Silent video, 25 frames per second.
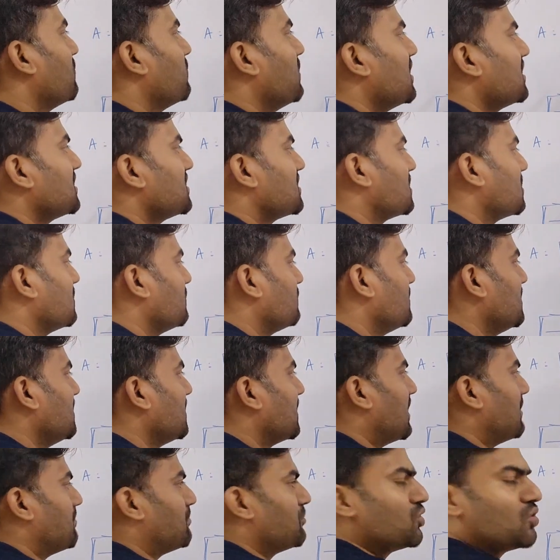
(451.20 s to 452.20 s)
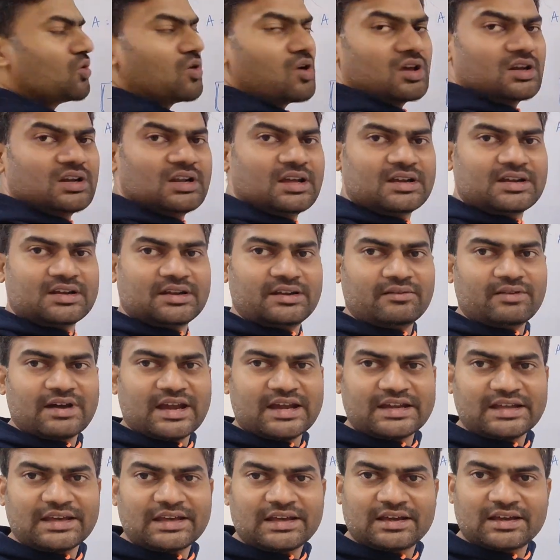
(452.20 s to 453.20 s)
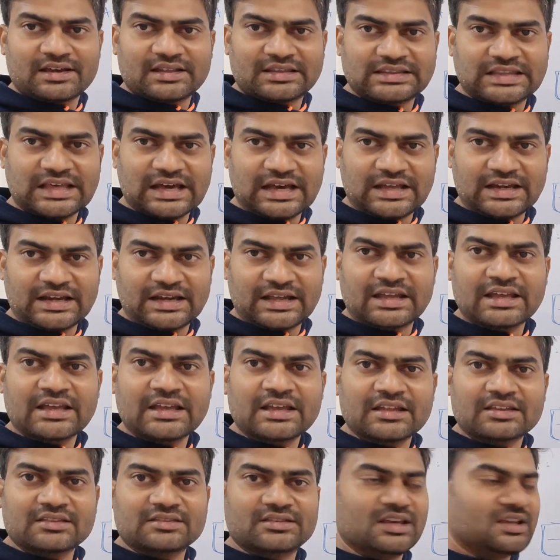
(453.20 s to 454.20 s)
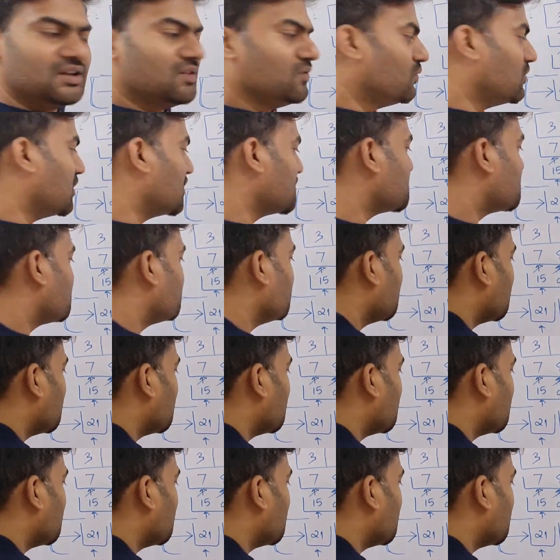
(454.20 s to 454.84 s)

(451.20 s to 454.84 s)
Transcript: first we kept on dividing the array. Then once